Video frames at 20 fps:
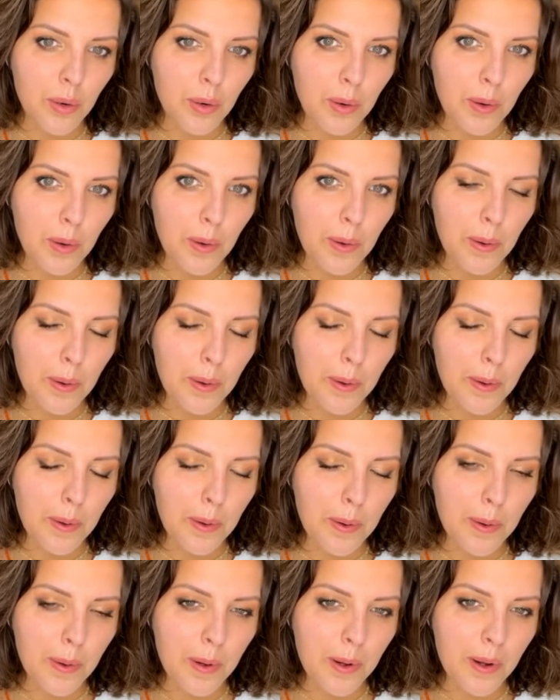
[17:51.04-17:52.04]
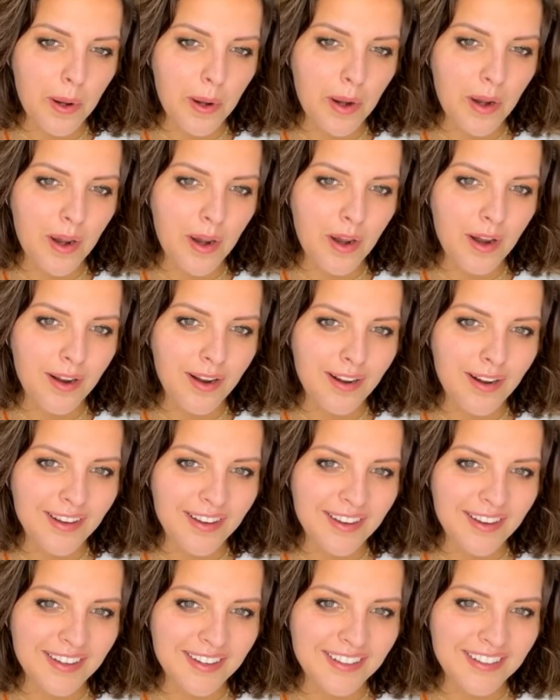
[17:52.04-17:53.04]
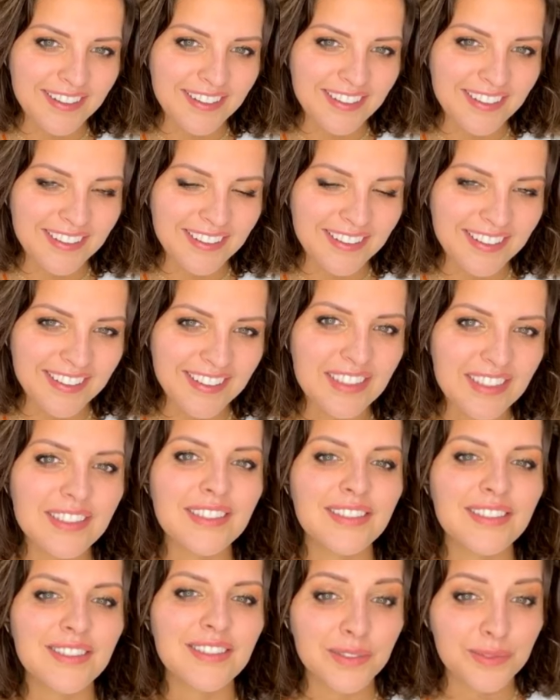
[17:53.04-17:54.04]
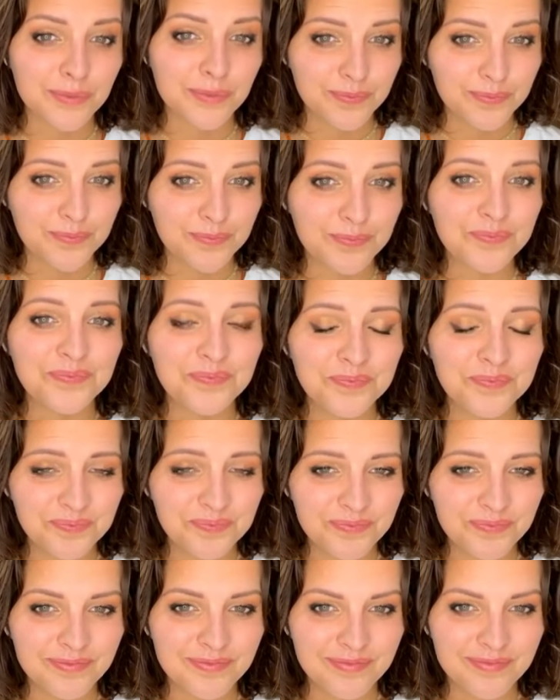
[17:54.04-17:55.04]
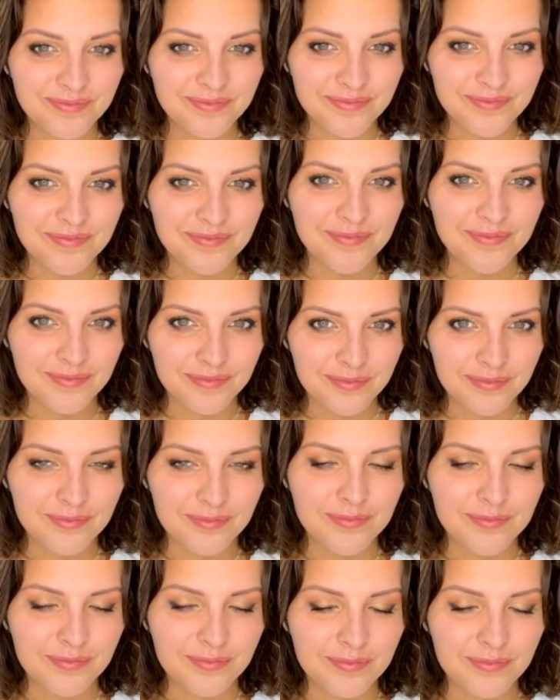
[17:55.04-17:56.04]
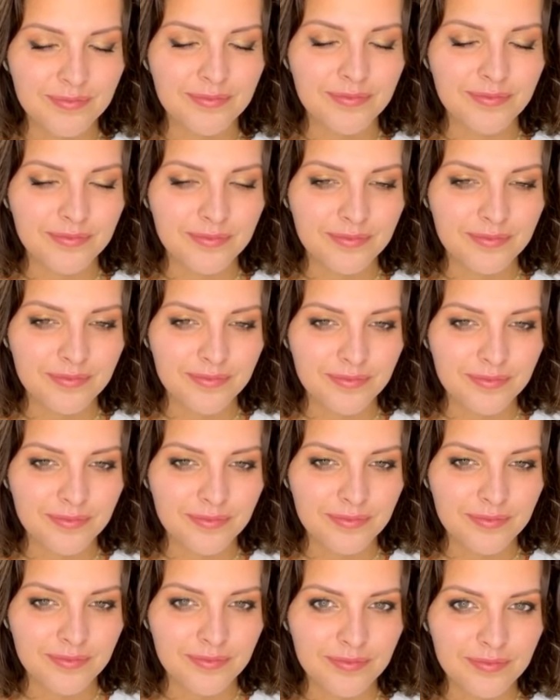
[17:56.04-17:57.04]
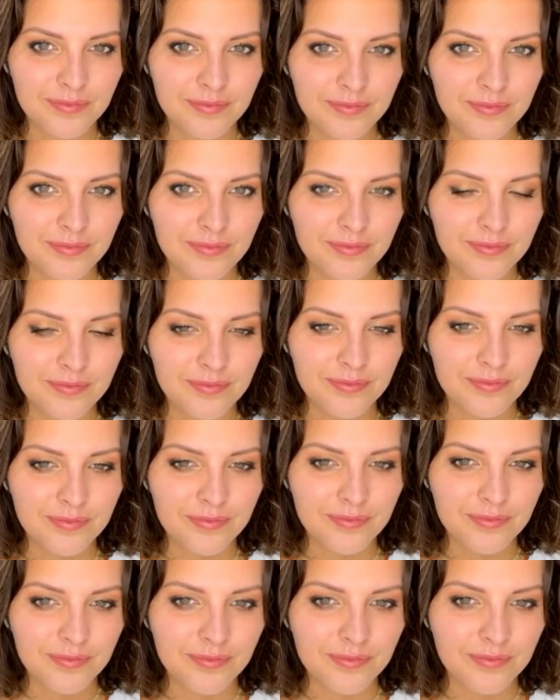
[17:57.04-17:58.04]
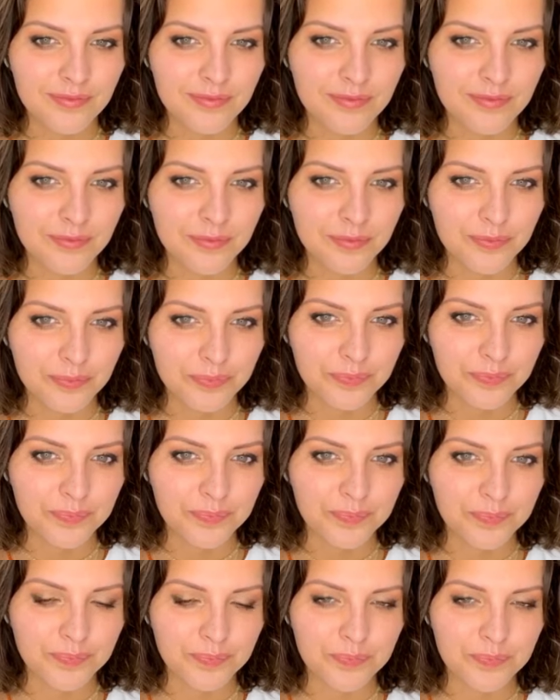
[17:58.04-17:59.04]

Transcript: The person shown says nothing.